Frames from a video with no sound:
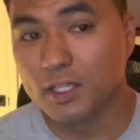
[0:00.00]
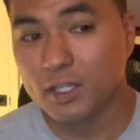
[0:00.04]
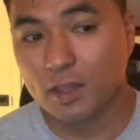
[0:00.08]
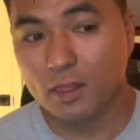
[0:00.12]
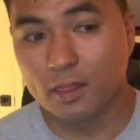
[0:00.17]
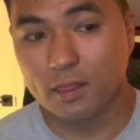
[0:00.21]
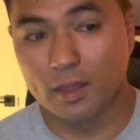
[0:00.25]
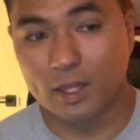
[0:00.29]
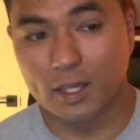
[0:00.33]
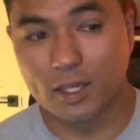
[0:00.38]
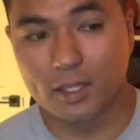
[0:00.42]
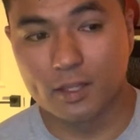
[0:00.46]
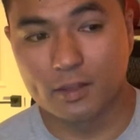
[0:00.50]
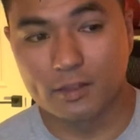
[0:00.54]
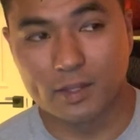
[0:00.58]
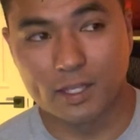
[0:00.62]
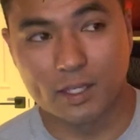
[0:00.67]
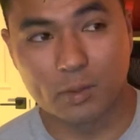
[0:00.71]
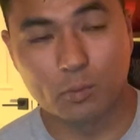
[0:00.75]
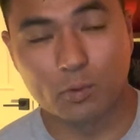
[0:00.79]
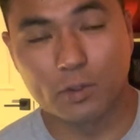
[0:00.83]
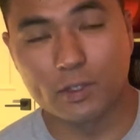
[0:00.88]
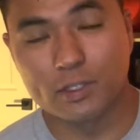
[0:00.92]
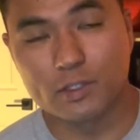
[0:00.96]
They
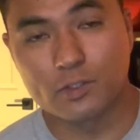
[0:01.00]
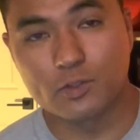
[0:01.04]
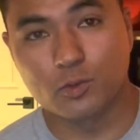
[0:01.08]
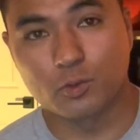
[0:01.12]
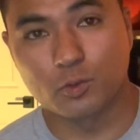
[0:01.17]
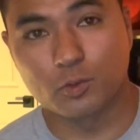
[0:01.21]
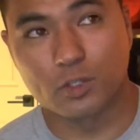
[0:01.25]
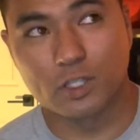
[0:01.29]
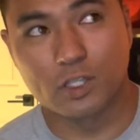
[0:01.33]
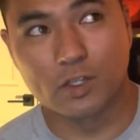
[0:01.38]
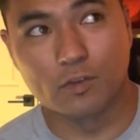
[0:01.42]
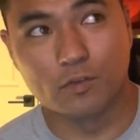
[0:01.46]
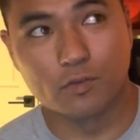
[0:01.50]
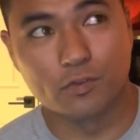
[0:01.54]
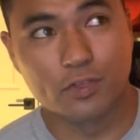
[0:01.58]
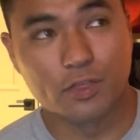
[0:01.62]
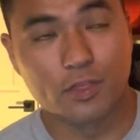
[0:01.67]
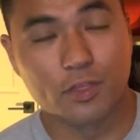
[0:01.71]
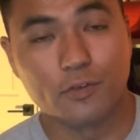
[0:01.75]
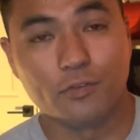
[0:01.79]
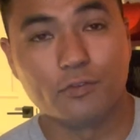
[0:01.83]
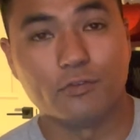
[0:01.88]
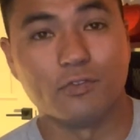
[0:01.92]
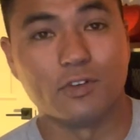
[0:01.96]
want to give
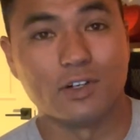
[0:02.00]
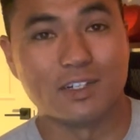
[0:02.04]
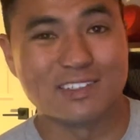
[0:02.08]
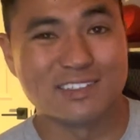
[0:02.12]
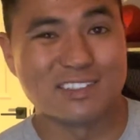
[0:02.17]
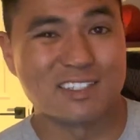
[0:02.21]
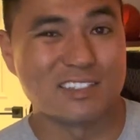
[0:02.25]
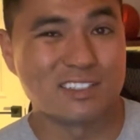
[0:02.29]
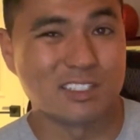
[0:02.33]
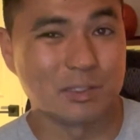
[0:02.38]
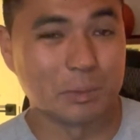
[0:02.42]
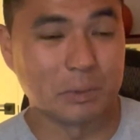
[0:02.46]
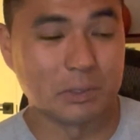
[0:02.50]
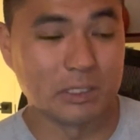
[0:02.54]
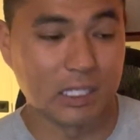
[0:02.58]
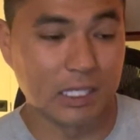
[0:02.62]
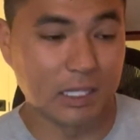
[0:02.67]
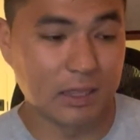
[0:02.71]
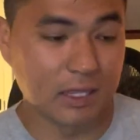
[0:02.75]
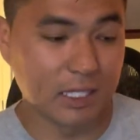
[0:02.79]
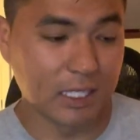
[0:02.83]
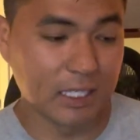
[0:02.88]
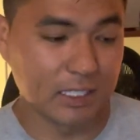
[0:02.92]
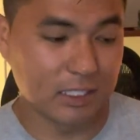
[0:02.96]
the funds to someone
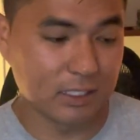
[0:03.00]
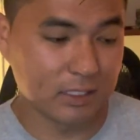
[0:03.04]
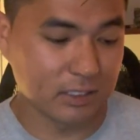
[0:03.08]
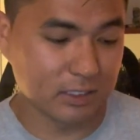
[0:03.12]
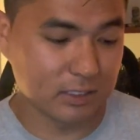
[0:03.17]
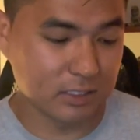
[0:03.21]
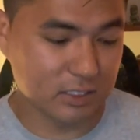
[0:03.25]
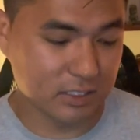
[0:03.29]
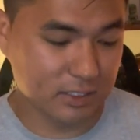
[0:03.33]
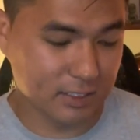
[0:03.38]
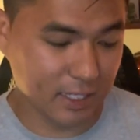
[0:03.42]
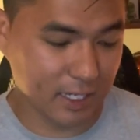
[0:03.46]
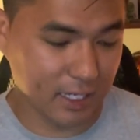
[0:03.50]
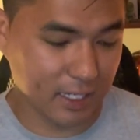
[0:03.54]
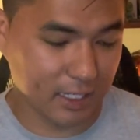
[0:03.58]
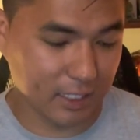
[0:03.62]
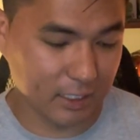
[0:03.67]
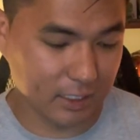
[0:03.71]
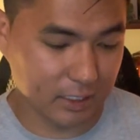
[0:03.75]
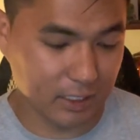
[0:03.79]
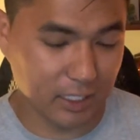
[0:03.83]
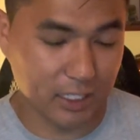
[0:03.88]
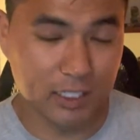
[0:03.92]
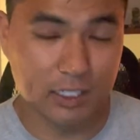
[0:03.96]
that they can say
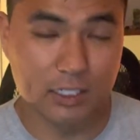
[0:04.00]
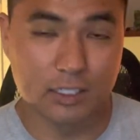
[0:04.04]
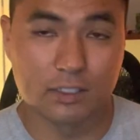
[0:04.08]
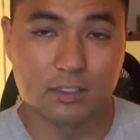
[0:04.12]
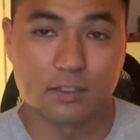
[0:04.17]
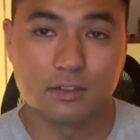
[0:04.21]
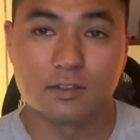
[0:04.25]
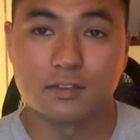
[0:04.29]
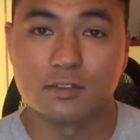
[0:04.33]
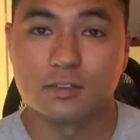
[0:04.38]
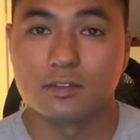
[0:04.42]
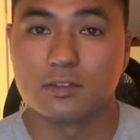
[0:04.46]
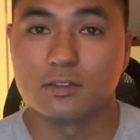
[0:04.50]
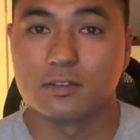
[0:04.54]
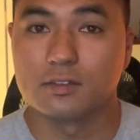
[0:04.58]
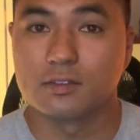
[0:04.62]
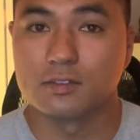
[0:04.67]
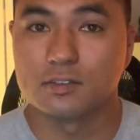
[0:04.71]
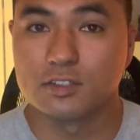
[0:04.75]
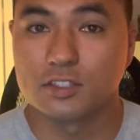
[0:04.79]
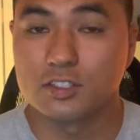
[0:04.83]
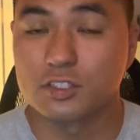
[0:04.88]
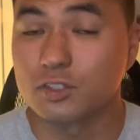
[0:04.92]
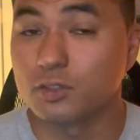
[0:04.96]
and
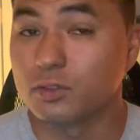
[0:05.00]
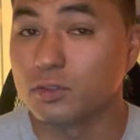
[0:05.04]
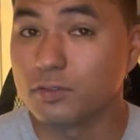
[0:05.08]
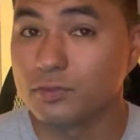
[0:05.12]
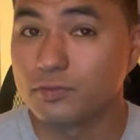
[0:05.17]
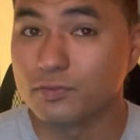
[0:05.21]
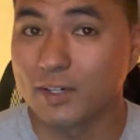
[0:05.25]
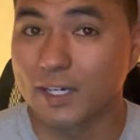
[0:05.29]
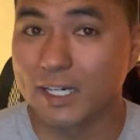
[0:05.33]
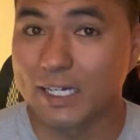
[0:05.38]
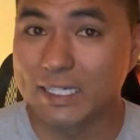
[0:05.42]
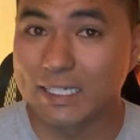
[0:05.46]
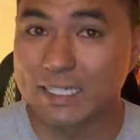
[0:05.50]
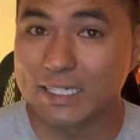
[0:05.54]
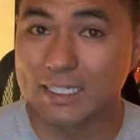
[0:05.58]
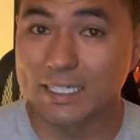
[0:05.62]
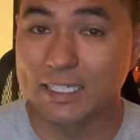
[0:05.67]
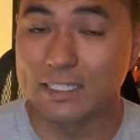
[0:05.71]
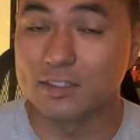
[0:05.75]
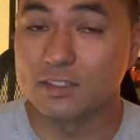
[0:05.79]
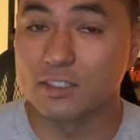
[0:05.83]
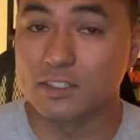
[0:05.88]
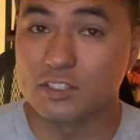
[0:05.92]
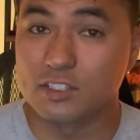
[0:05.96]
certify can
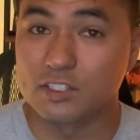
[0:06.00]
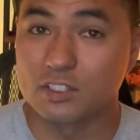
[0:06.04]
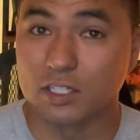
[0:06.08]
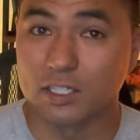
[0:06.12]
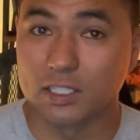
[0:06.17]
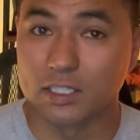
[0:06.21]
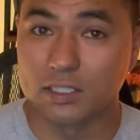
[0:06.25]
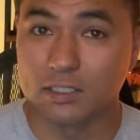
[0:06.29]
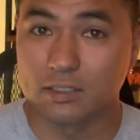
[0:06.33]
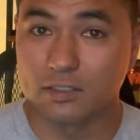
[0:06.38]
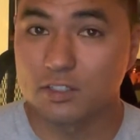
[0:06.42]
get this done.